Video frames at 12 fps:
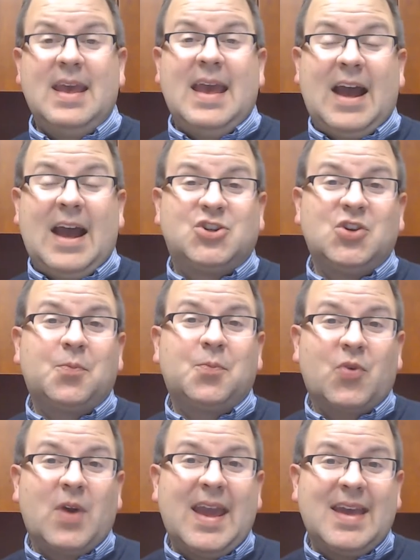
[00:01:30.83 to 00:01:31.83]
As you
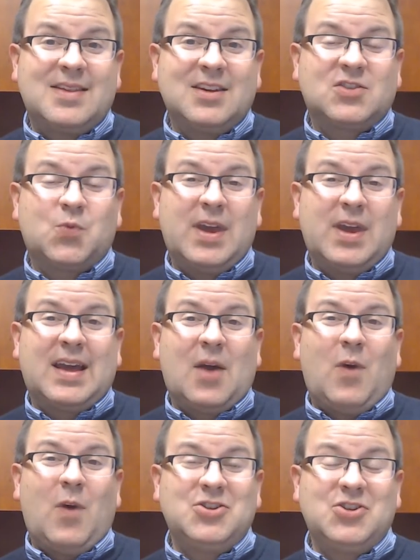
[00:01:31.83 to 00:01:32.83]
pray this week, I
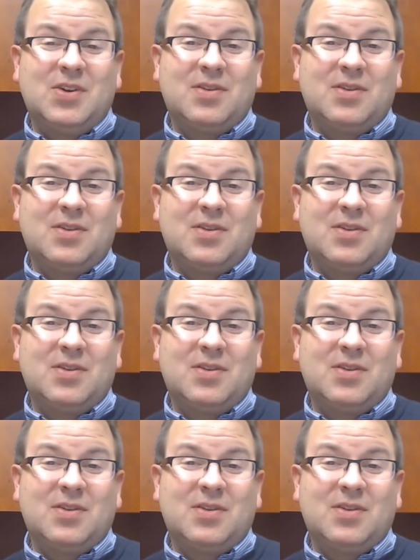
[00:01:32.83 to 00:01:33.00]
want you to